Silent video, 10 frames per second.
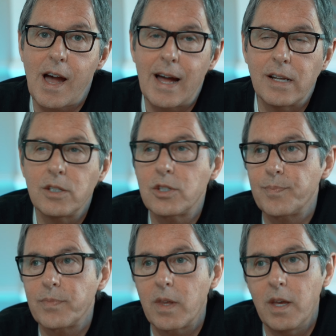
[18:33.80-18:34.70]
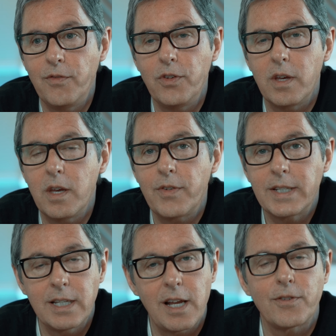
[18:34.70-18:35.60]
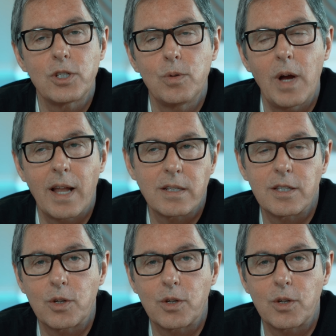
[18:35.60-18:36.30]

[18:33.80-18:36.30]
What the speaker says: And if I did have to answer